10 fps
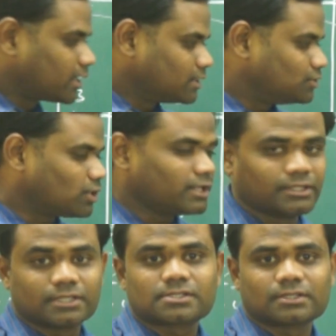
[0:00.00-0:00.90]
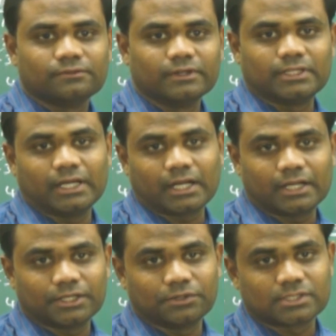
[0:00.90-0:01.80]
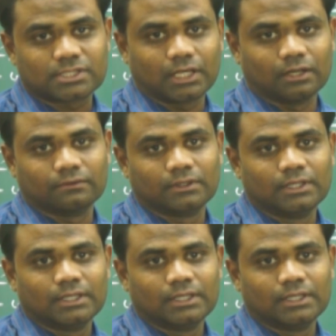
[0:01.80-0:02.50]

I can join this with a continuous curve.